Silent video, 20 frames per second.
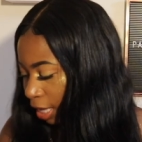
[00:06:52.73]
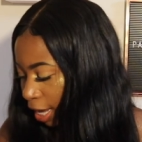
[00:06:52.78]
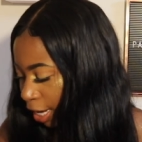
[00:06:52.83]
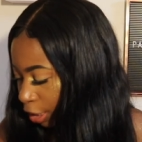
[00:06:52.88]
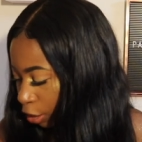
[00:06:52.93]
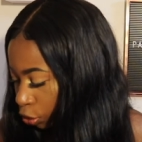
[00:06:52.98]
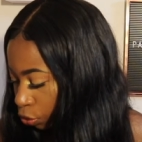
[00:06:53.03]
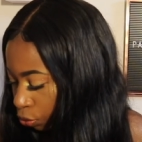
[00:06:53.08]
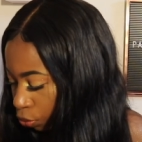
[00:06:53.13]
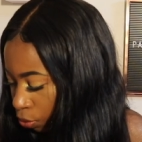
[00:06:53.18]

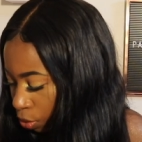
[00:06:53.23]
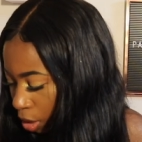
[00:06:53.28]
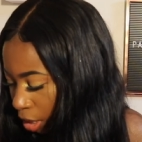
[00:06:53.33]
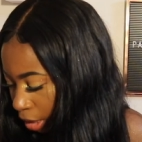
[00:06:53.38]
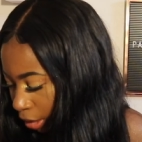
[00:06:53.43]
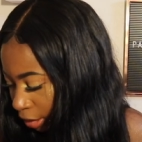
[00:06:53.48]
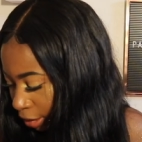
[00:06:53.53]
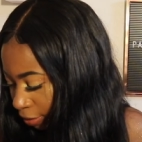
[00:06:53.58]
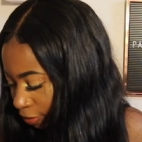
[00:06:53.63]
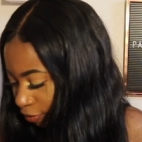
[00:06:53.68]
I threw
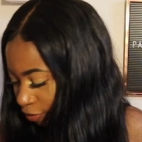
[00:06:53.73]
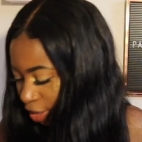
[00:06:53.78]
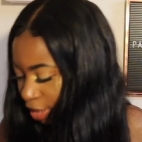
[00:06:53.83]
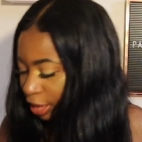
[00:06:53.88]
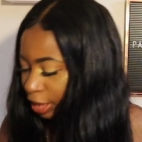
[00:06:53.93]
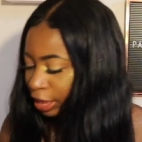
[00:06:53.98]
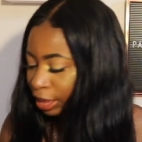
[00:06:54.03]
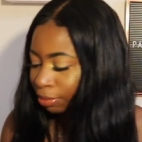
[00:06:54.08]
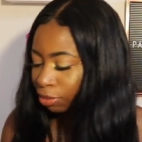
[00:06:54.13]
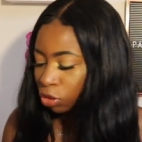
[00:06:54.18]
on the
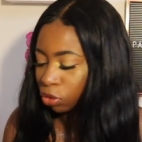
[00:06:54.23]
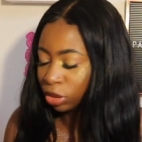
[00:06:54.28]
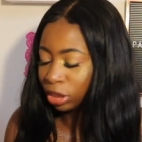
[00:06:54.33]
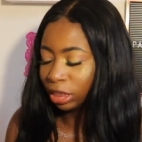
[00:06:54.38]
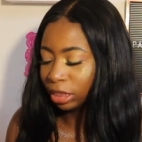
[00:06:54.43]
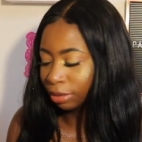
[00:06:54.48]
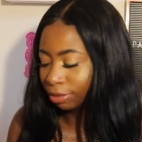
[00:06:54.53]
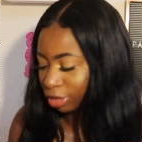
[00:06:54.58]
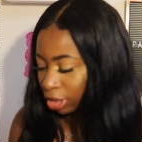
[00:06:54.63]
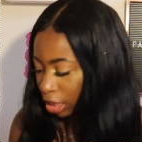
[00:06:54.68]
Fenty Beauty
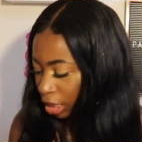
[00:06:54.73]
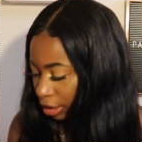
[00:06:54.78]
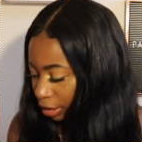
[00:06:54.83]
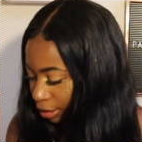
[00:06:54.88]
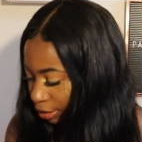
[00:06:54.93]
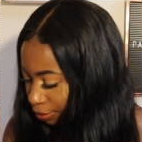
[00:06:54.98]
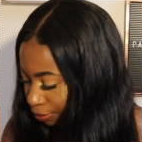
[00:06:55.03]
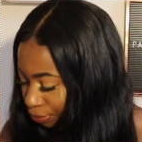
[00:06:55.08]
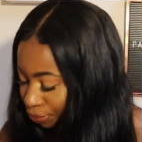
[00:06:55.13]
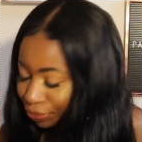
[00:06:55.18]
lip
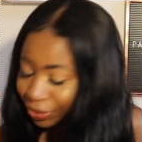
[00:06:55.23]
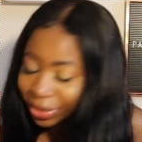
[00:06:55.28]
gloss.